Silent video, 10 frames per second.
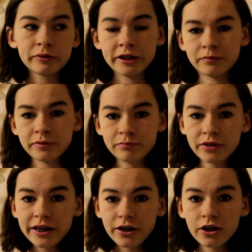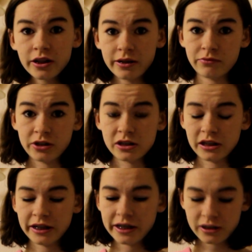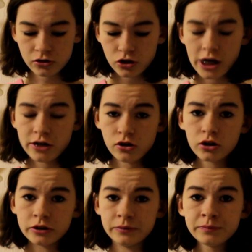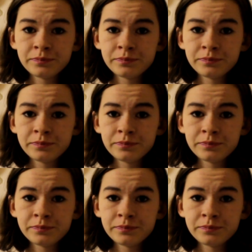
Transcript: He's been pretty good at that recently. He hasn't tried it on.